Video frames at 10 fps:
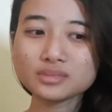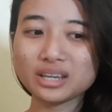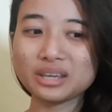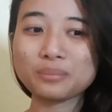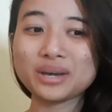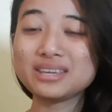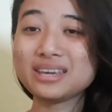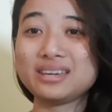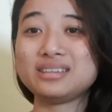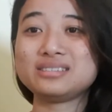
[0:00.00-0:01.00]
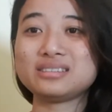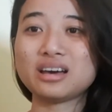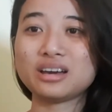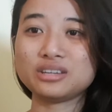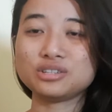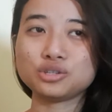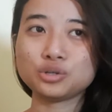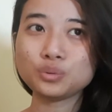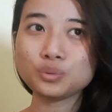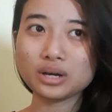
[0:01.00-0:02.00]
in my case, I
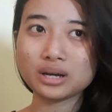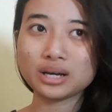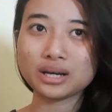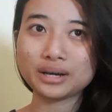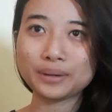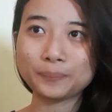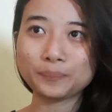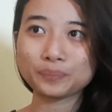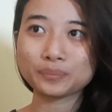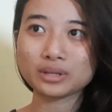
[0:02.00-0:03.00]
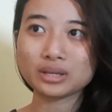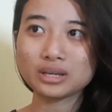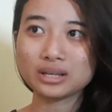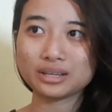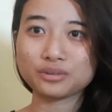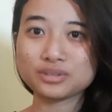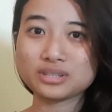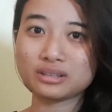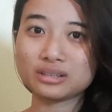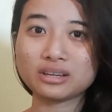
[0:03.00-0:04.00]
do like
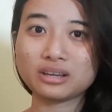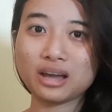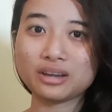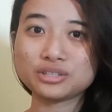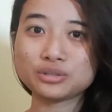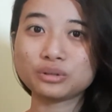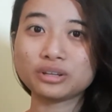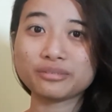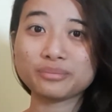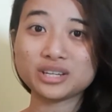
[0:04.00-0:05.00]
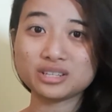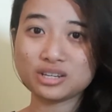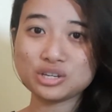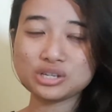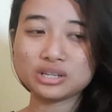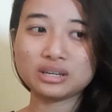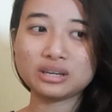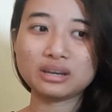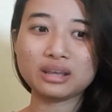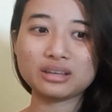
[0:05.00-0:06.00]
recently I do a lot of
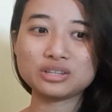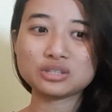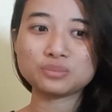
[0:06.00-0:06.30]
meditation and just